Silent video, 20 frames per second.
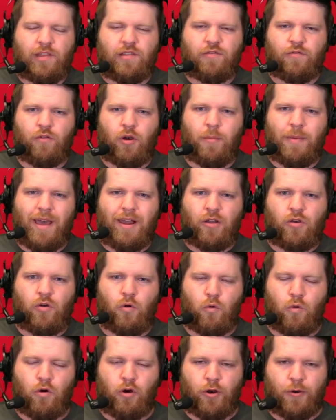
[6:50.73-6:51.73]
for about a
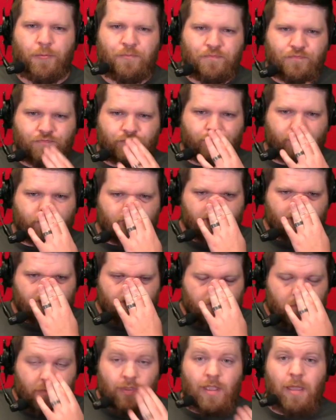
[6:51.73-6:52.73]
quarter.
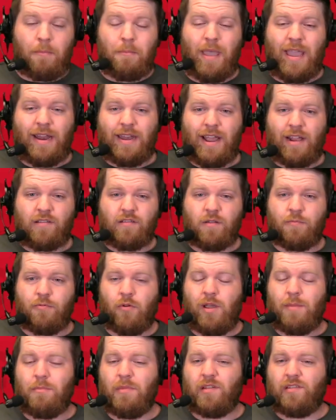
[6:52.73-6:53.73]
Made an extra
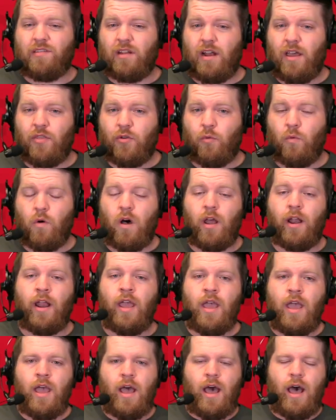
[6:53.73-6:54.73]
point, missed another one.
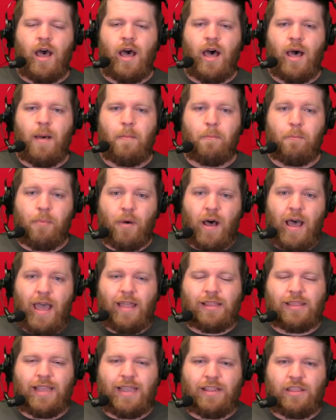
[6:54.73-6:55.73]

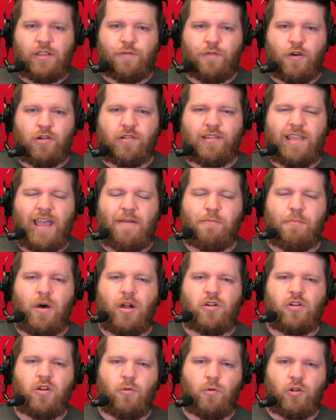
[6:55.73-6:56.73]
But late in the first half,
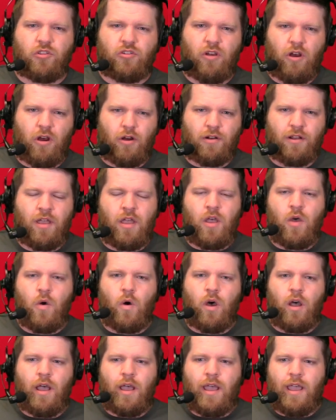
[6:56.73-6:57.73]
Butker returned,
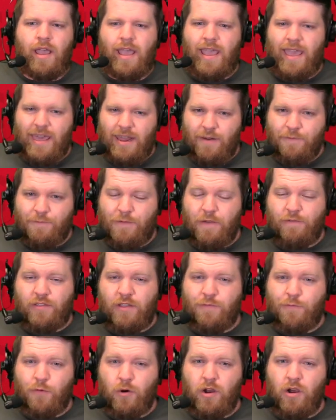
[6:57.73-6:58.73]
hit a
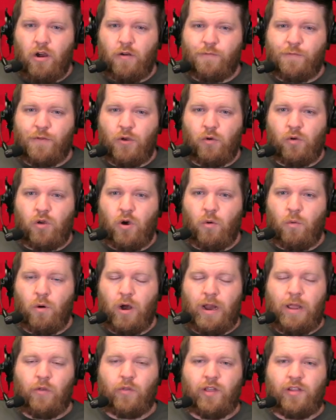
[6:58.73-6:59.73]
54-yard field goal
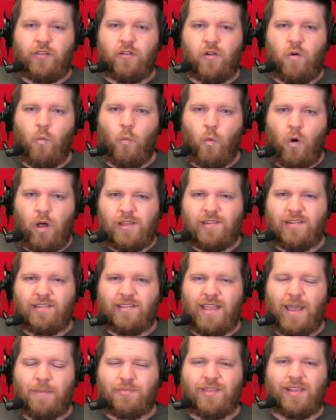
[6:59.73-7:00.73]
where he only took one
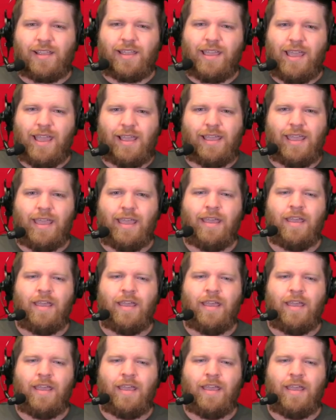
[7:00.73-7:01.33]
step to kick it,